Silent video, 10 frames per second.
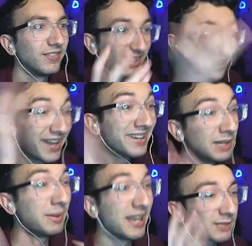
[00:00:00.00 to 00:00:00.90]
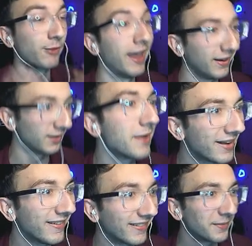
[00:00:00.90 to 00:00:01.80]
Did that need to be explained to
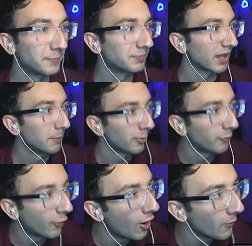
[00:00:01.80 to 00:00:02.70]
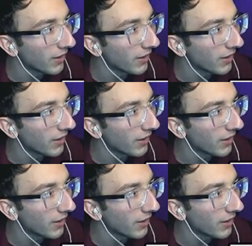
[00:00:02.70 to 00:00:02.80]
me? Before we